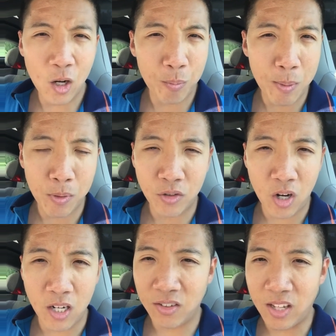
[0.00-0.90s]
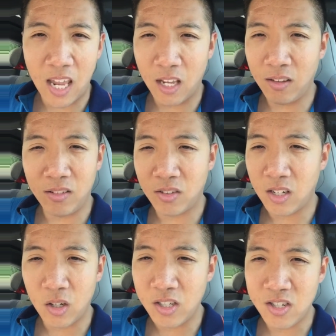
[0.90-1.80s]
People start saying this
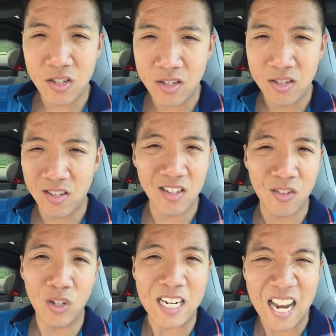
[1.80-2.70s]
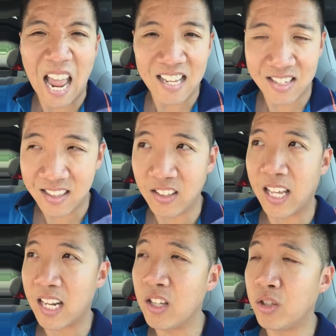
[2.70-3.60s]
is a really nasty thing to
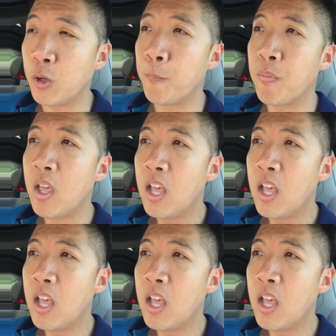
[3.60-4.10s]
get into.